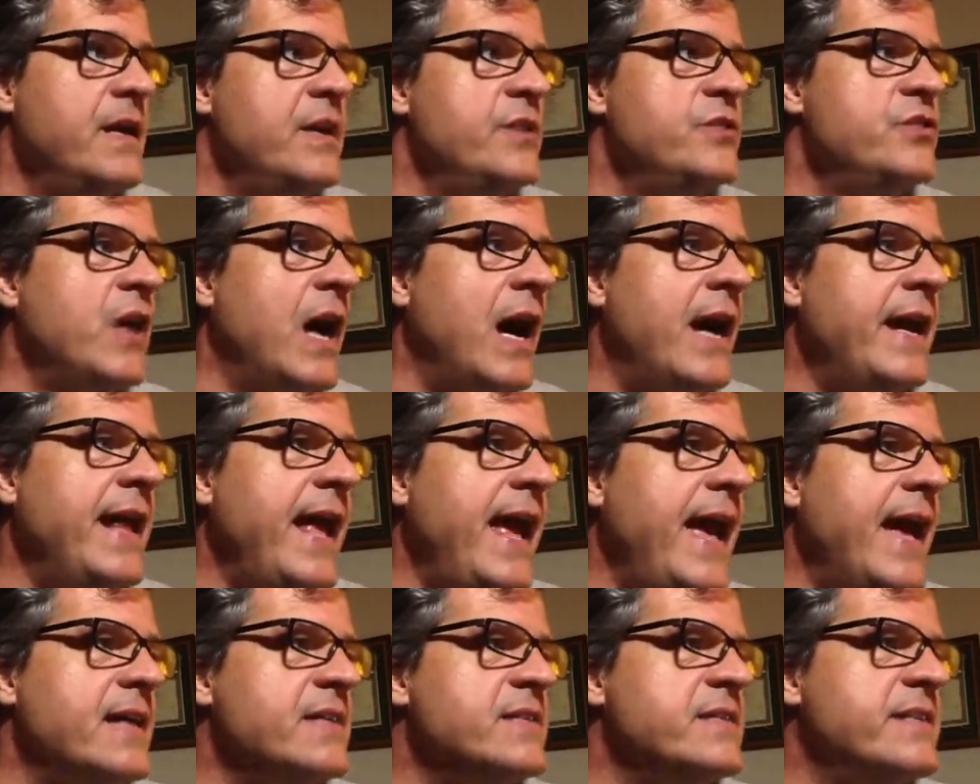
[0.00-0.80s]
John
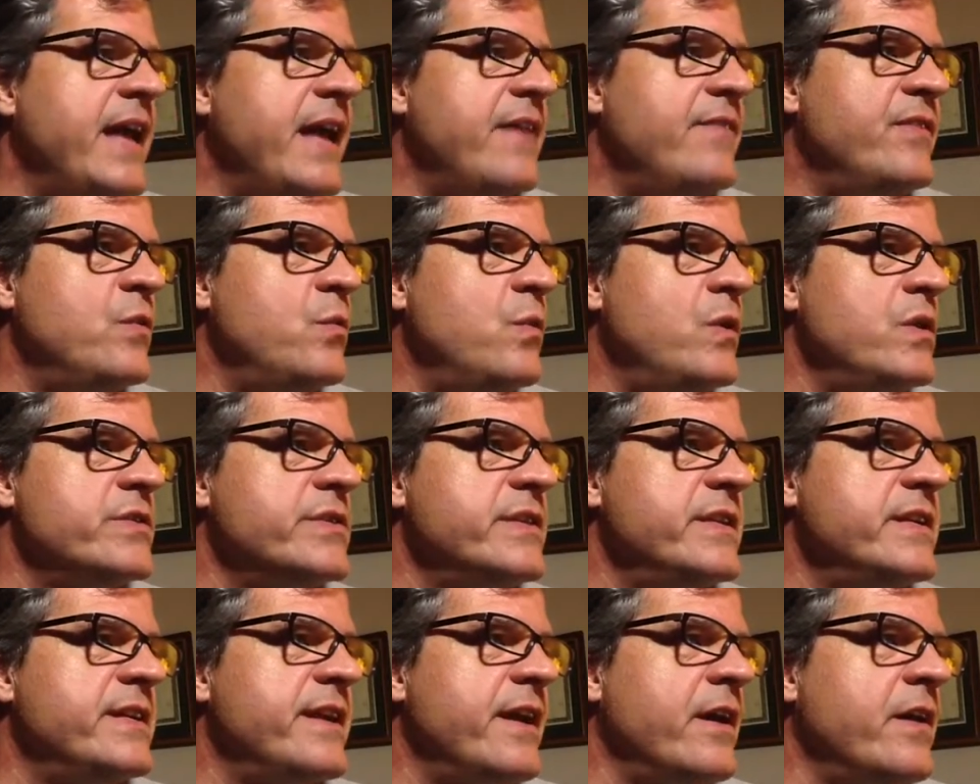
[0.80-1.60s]
has David
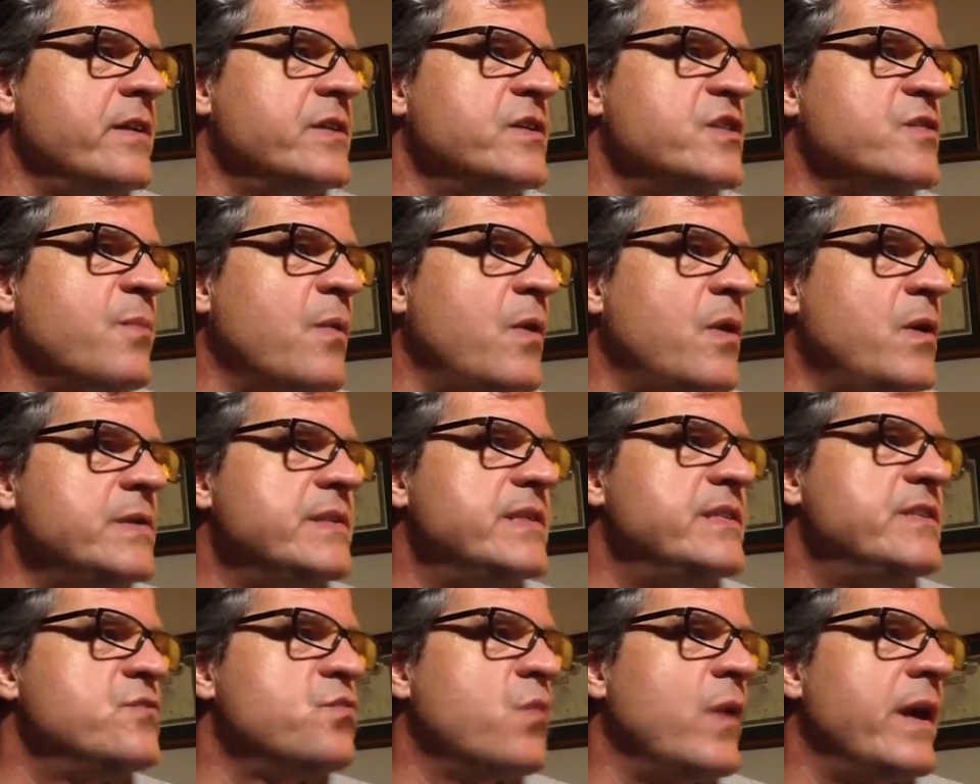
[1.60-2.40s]
Wilson, Darren Sproles
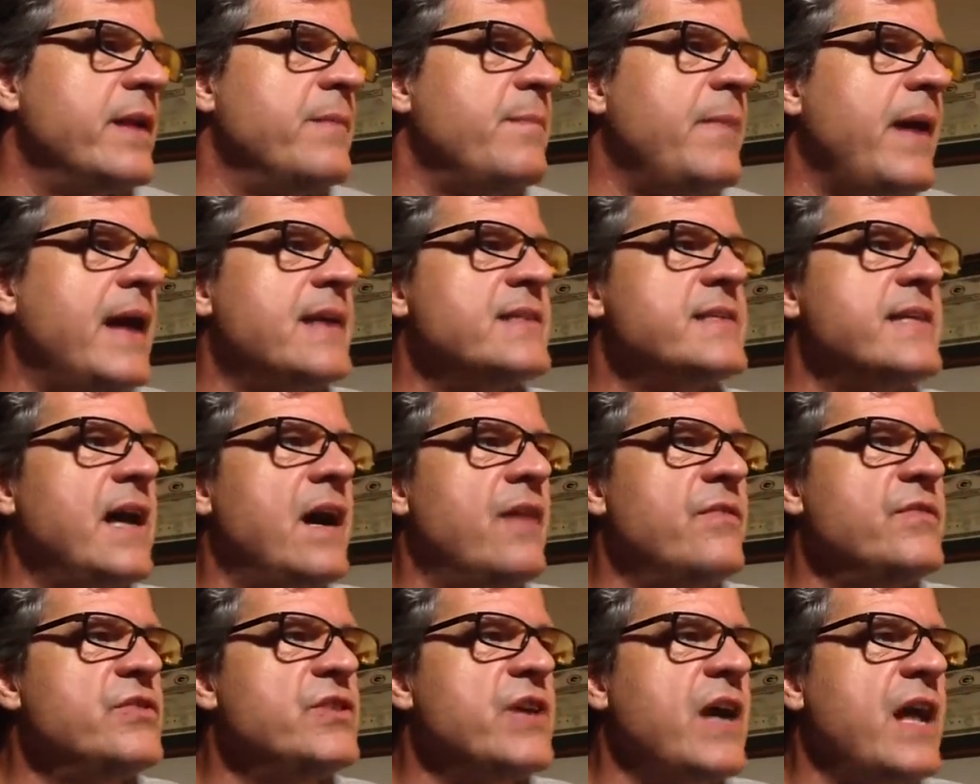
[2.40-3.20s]
as running backs,
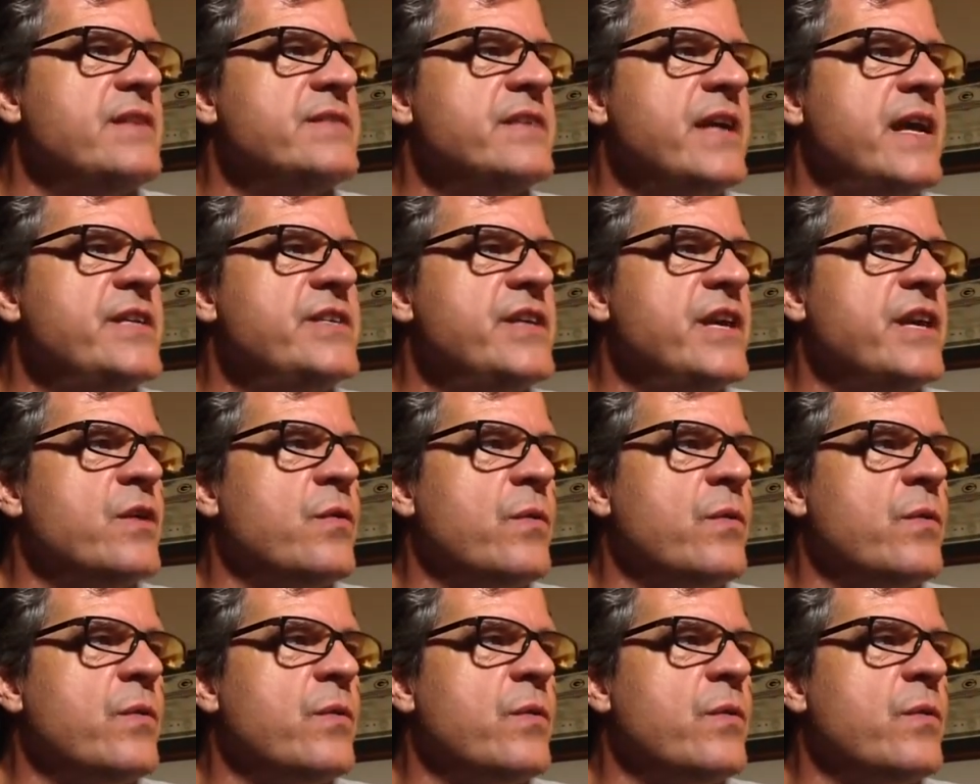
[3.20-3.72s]
Calvin Johnson, A.J.